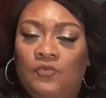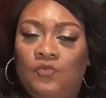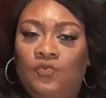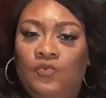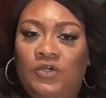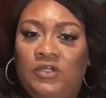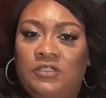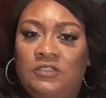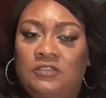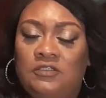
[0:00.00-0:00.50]

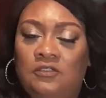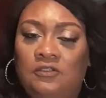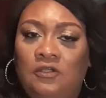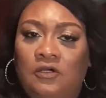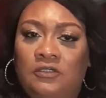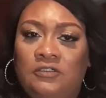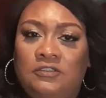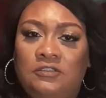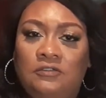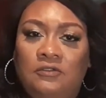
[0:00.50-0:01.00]
What is the
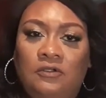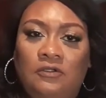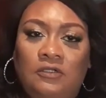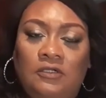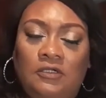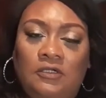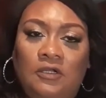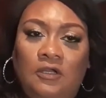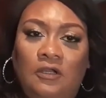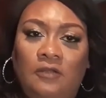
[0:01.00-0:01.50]
lawsuit going
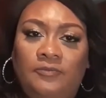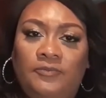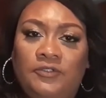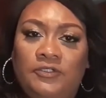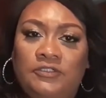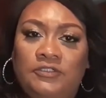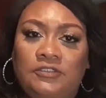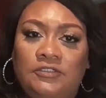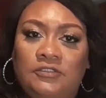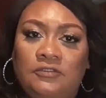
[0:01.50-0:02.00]
to
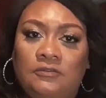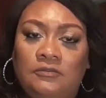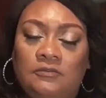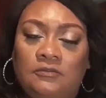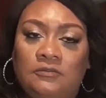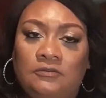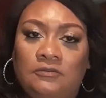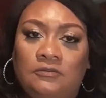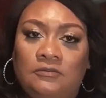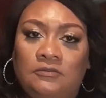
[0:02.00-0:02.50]
accomplish?
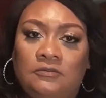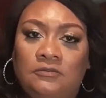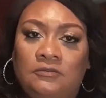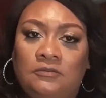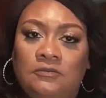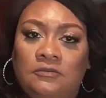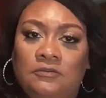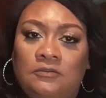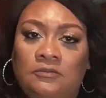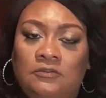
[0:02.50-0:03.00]

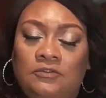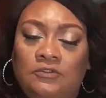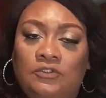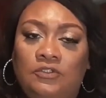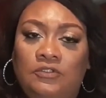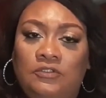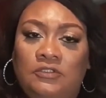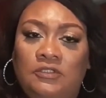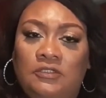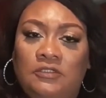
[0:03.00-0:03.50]

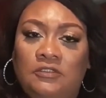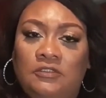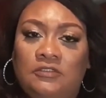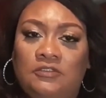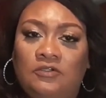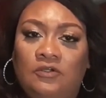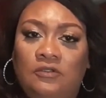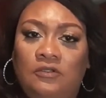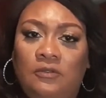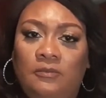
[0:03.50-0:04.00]
Do you think
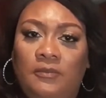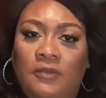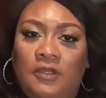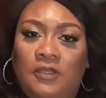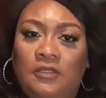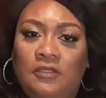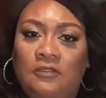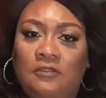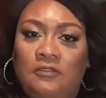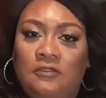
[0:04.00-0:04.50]
it's going to
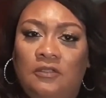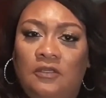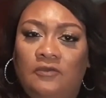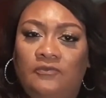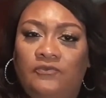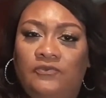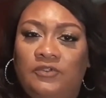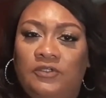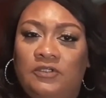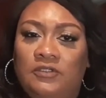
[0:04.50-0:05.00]
make
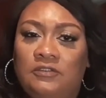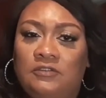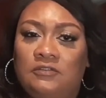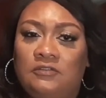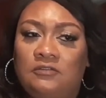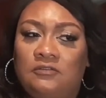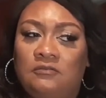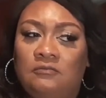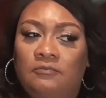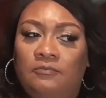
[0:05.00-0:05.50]

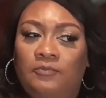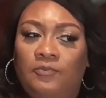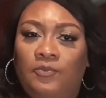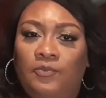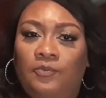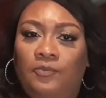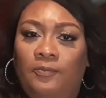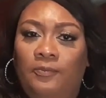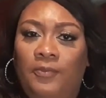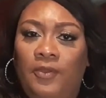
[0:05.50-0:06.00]
Netflix
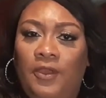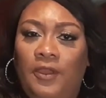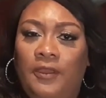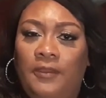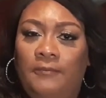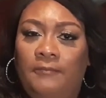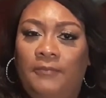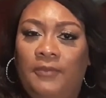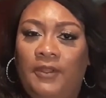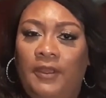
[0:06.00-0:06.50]

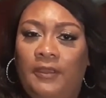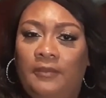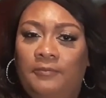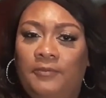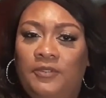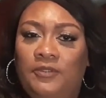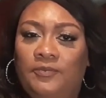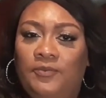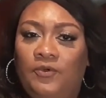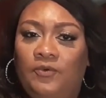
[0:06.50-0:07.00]
pay
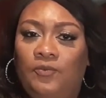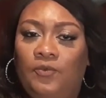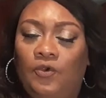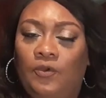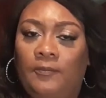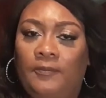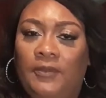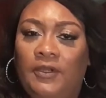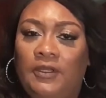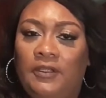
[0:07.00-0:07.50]
black people
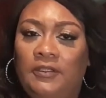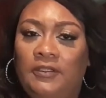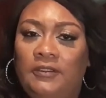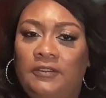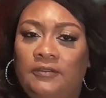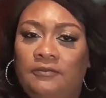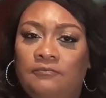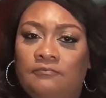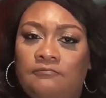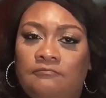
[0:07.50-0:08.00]
more
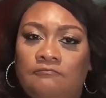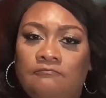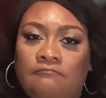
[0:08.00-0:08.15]
money?